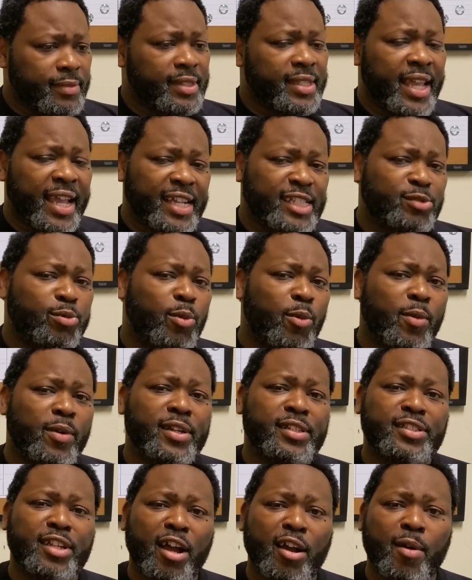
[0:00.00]
Next, we
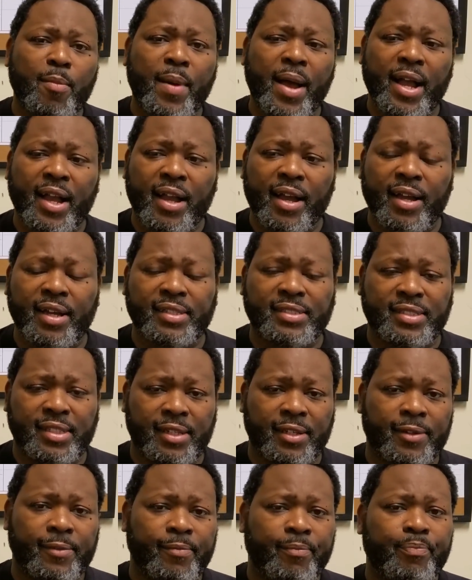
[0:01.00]
want to talk about
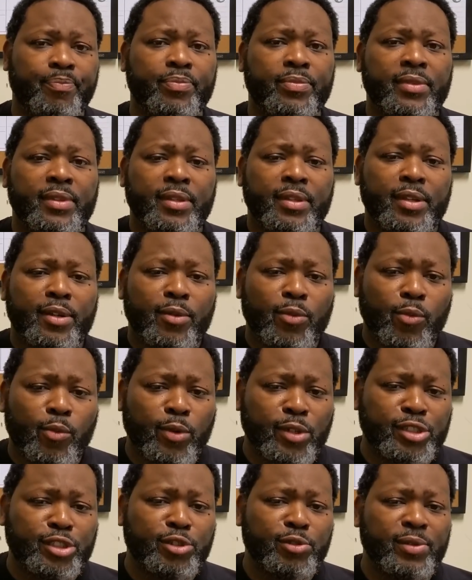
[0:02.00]
content.
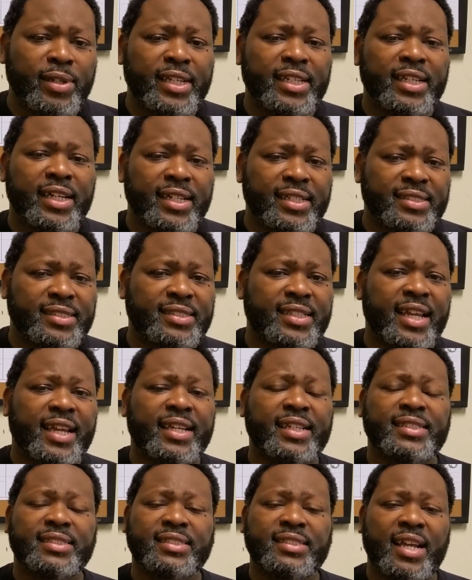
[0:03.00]
What you need to
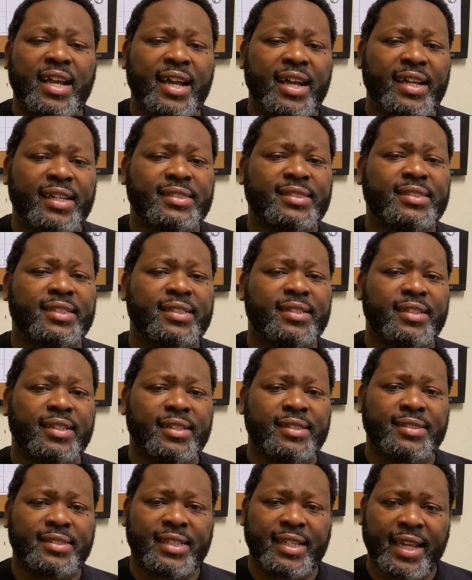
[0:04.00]
understand is content
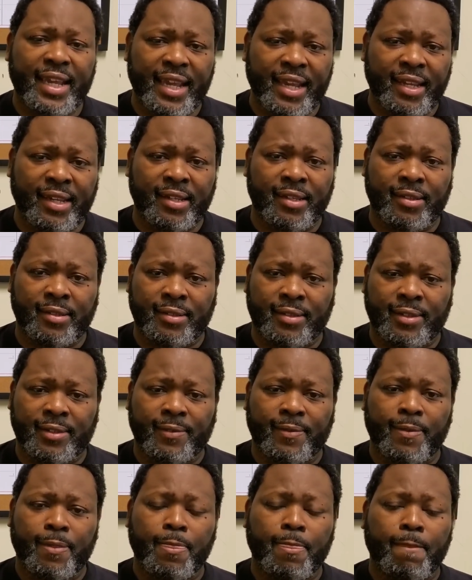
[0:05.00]
is king
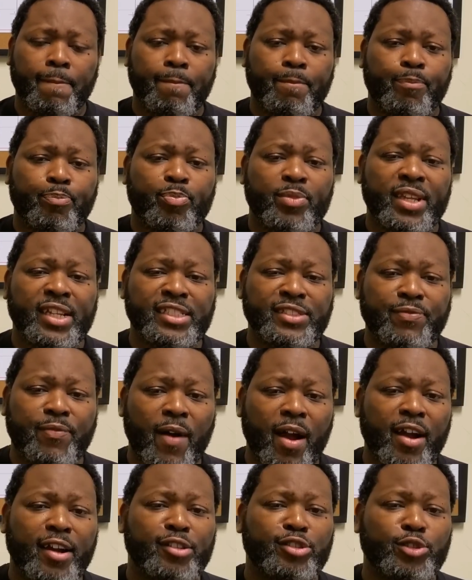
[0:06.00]
as
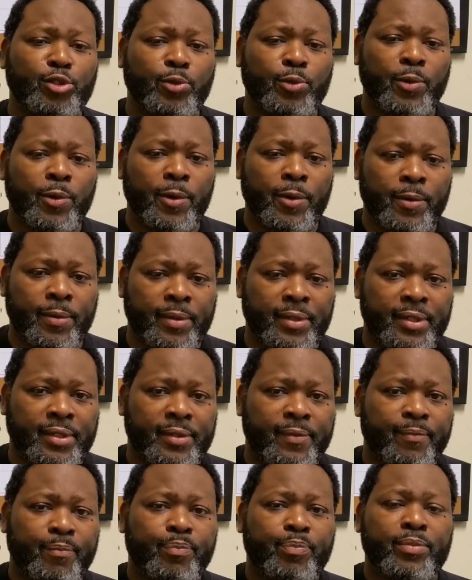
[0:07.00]
far as you growing.
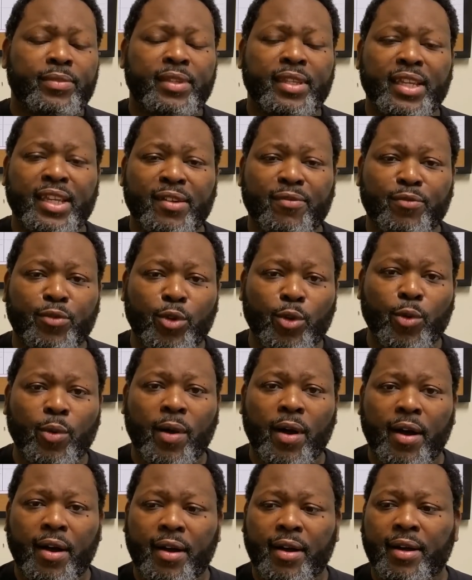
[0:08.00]
If
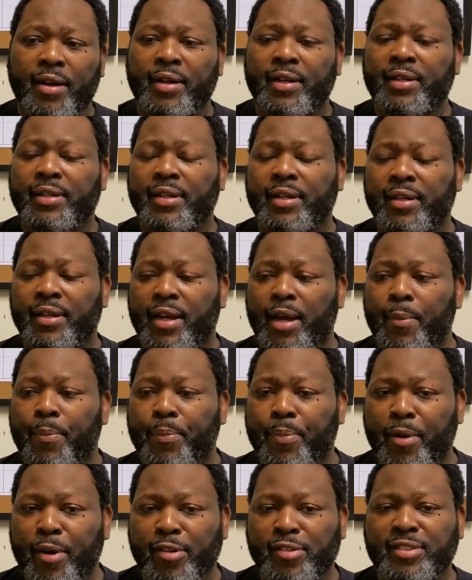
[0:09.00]
you are a
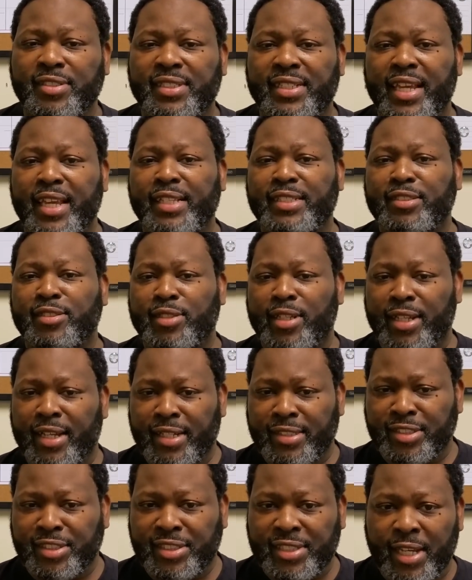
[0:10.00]
person that's
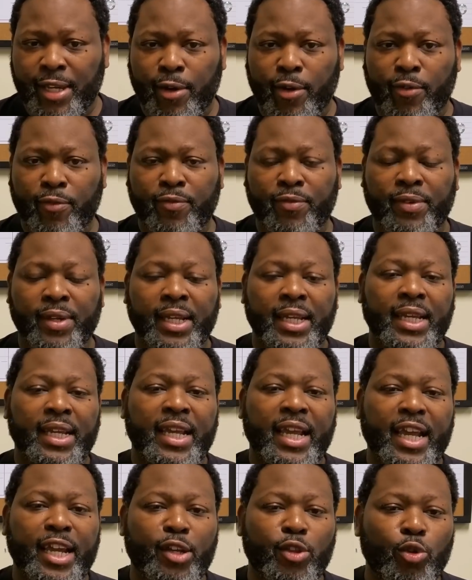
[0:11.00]
a chef
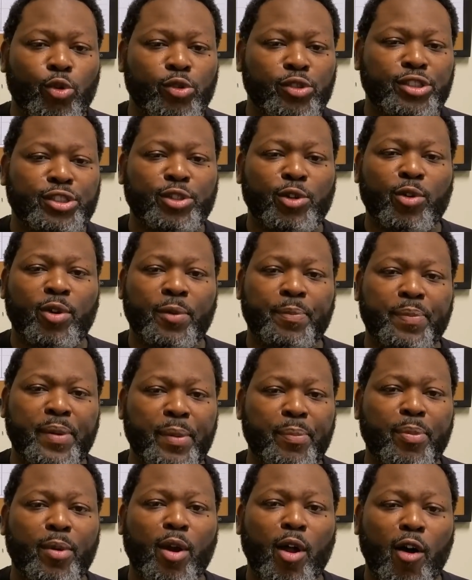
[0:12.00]
and you're showing
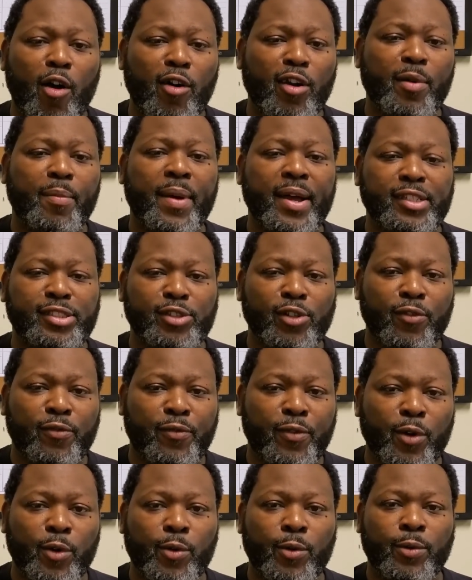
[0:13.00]
people all about your
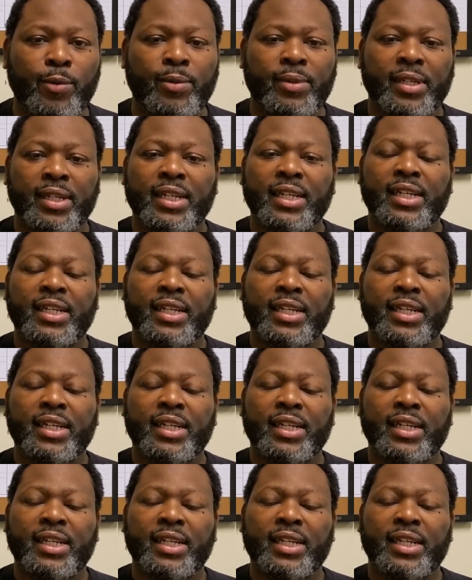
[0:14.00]
food,